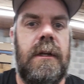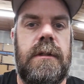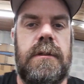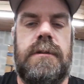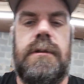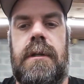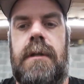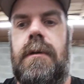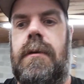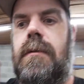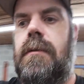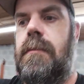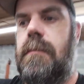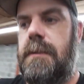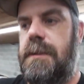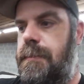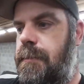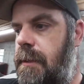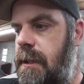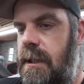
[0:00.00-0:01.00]
So
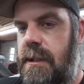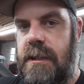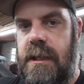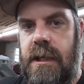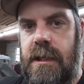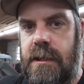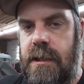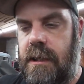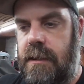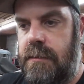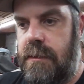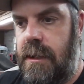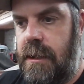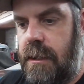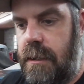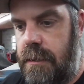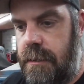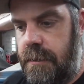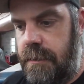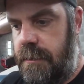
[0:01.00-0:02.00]
we sprayed that down
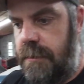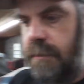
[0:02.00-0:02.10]
there.